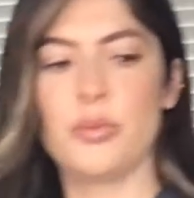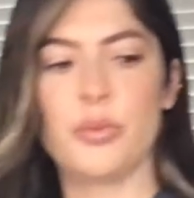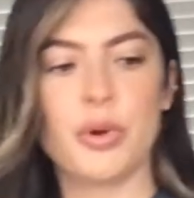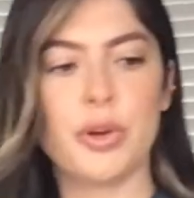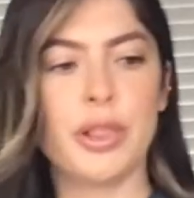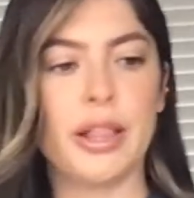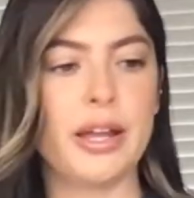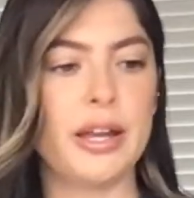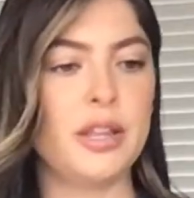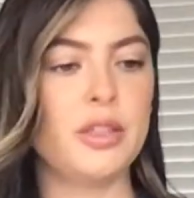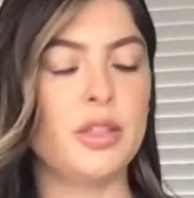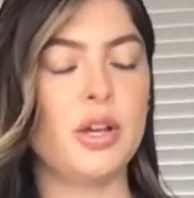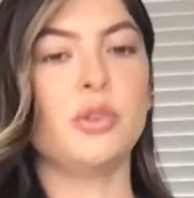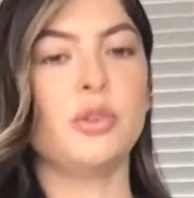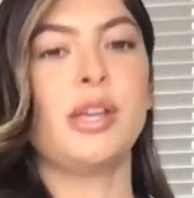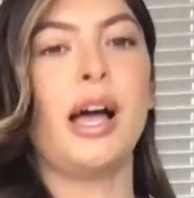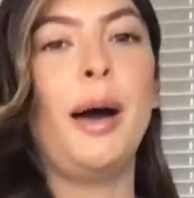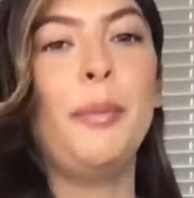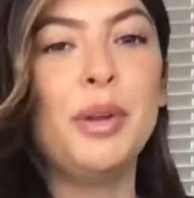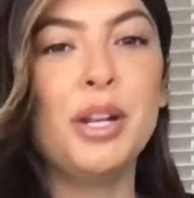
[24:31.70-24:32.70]
We're letting
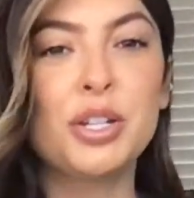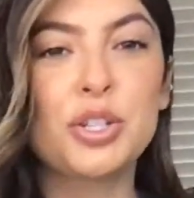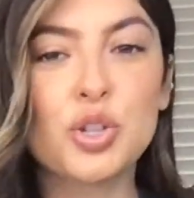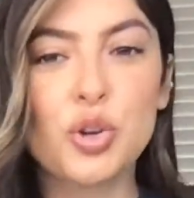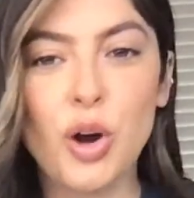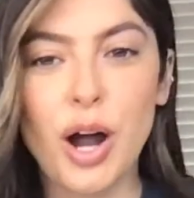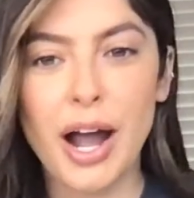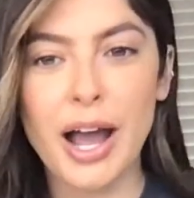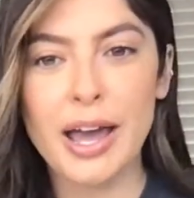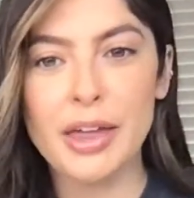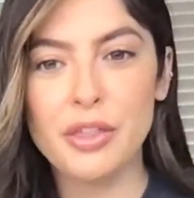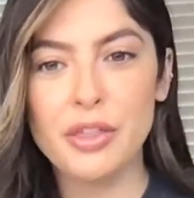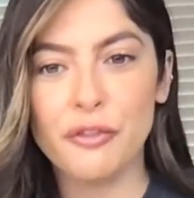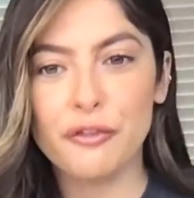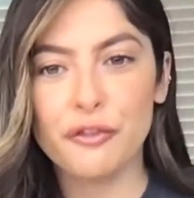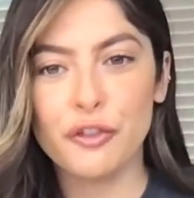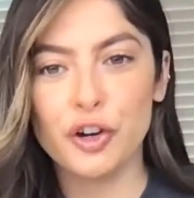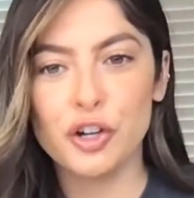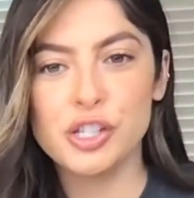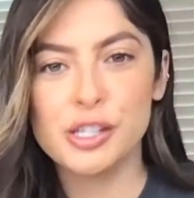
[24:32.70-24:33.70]
those, I'm gonna try the
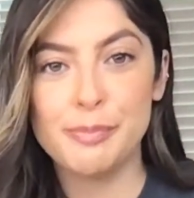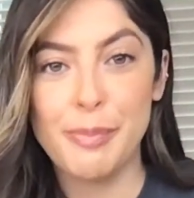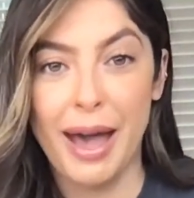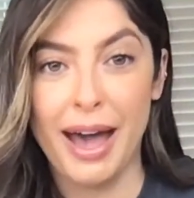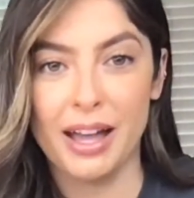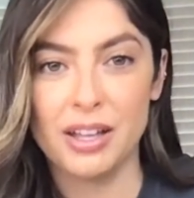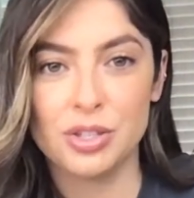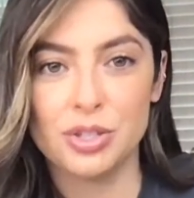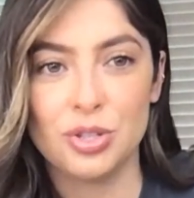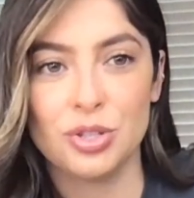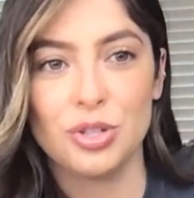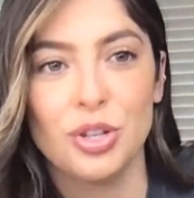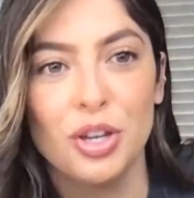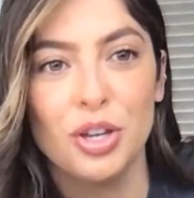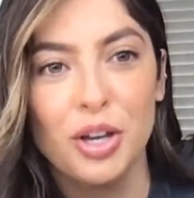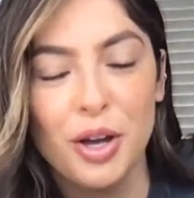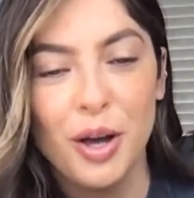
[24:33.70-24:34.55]
first batch.